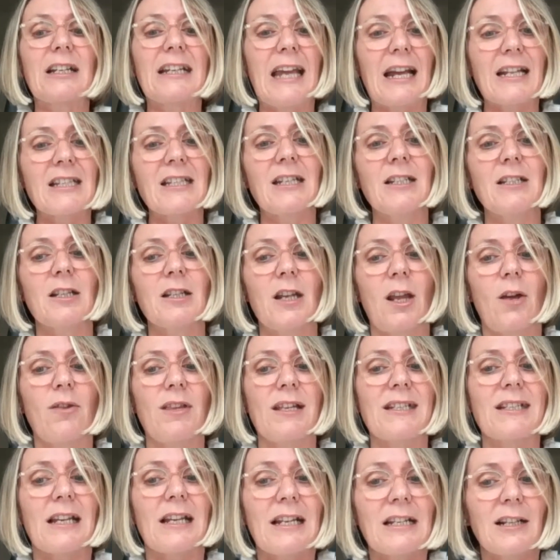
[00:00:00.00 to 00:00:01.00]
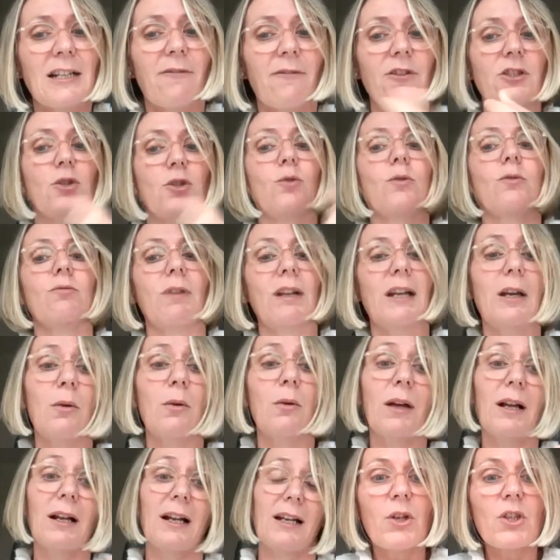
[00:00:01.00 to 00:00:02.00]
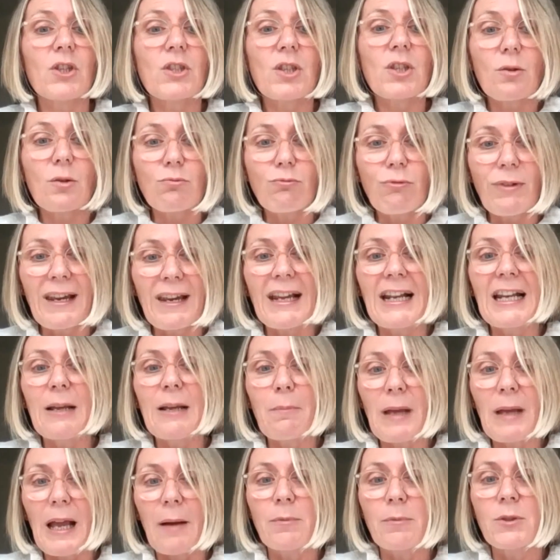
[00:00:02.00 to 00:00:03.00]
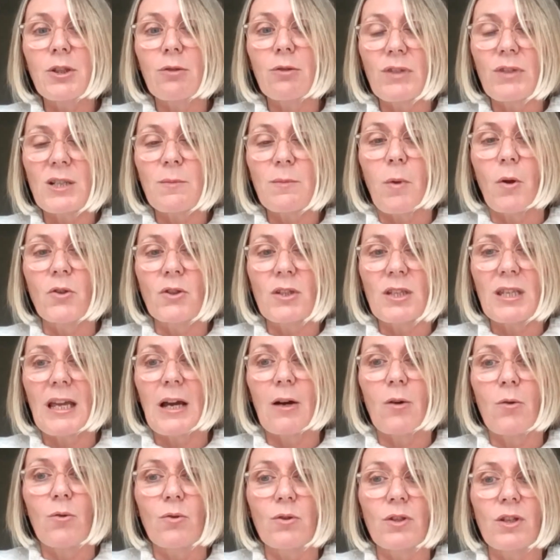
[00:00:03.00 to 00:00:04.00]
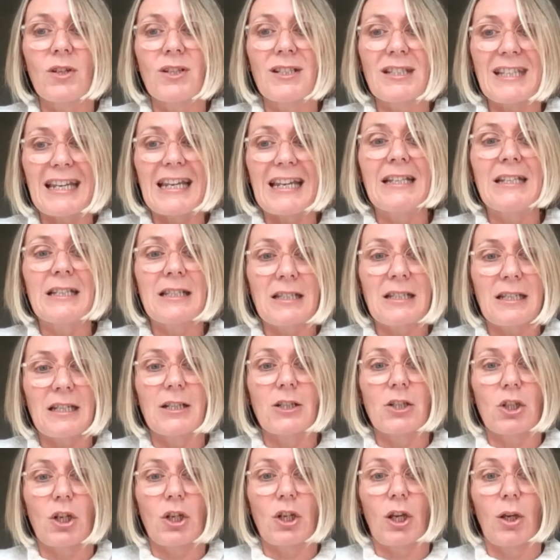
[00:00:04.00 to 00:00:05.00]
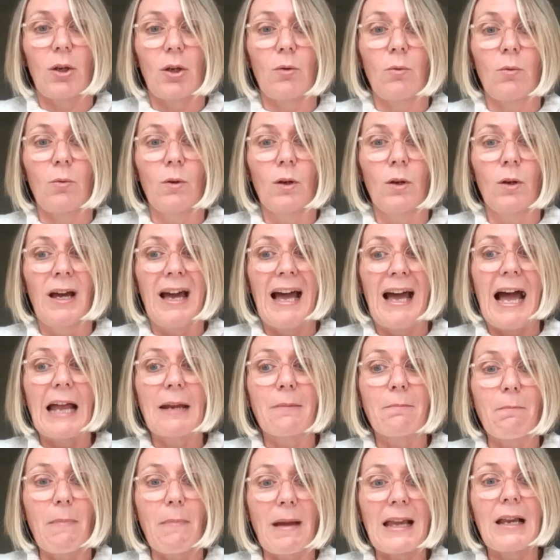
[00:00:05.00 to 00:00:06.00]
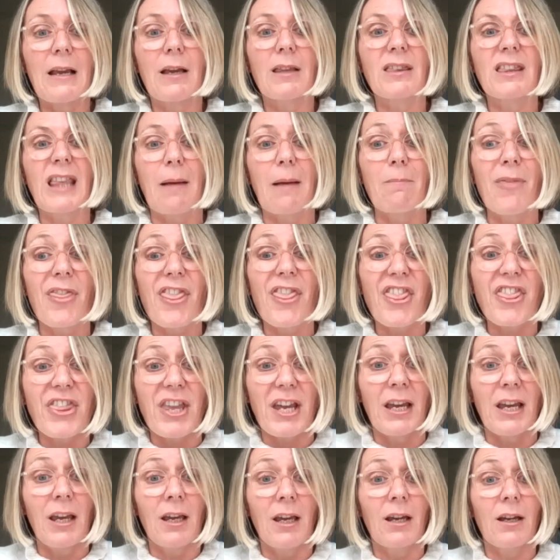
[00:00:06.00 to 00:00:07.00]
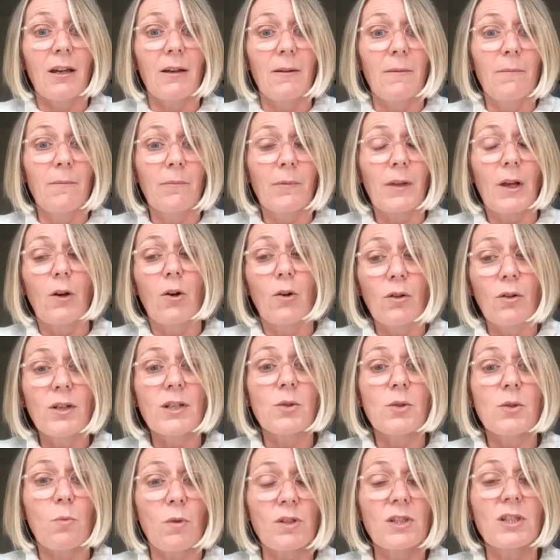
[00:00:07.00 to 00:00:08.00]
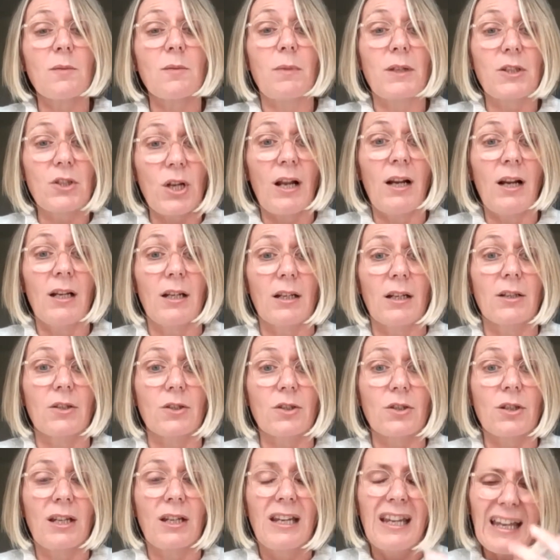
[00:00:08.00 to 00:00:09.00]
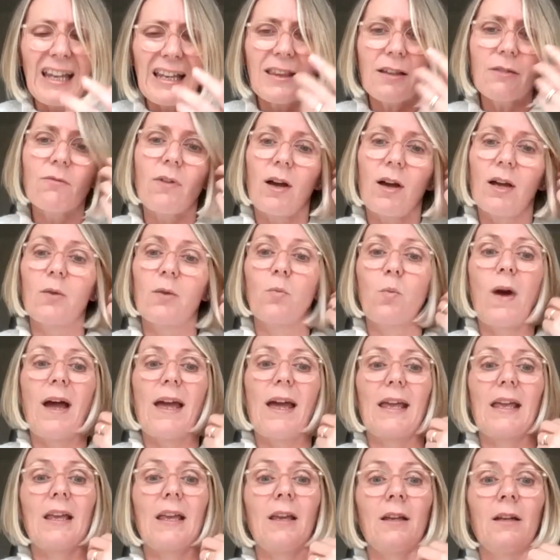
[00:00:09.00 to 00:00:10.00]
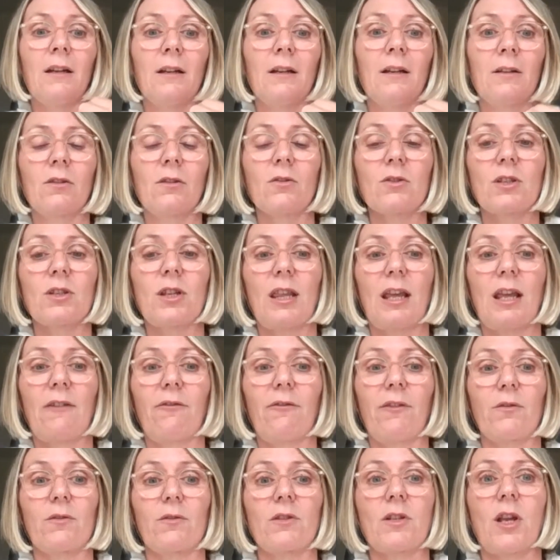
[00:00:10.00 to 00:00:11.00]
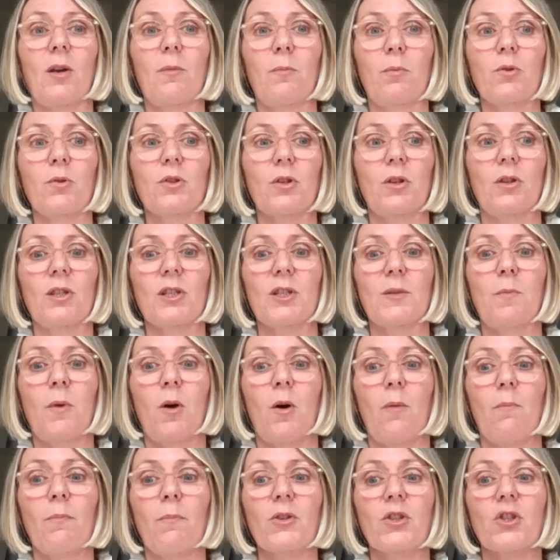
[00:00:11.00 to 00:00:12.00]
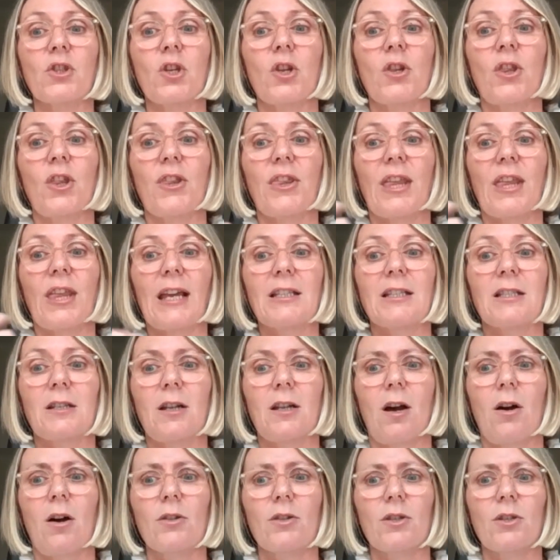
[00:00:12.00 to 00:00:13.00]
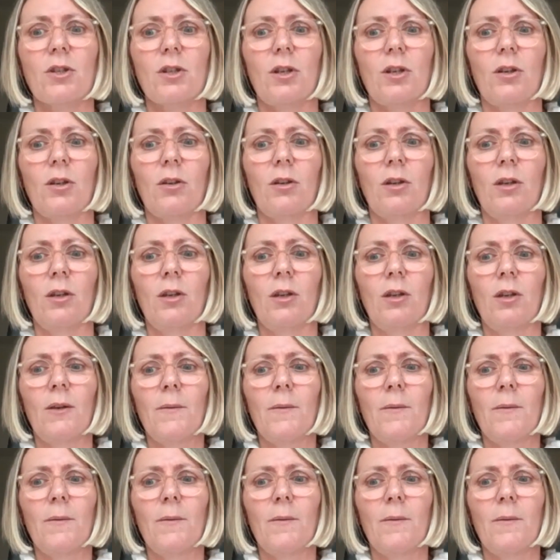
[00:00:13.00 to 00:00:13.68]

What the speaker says: getting to know these individuals really quickly. But to really be able to respond to that audience in situ and make them think. Lawyers want to be challenged in the right way, not so they feel so put on the spot, but so that they start to...